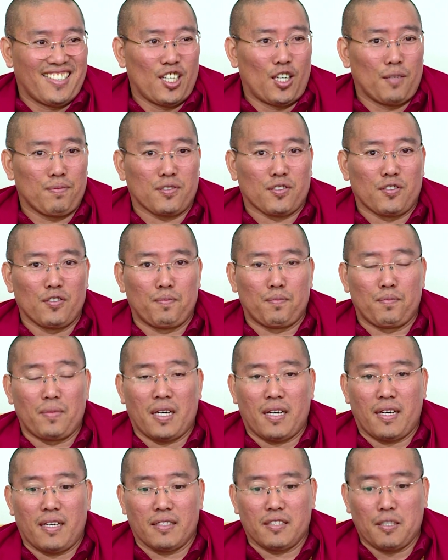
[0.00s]
helps to
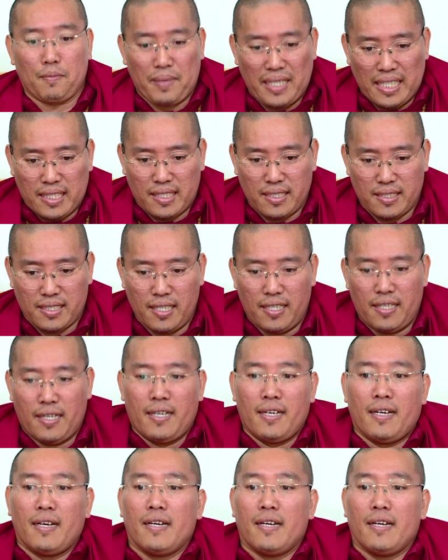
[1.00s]
uh, depict this.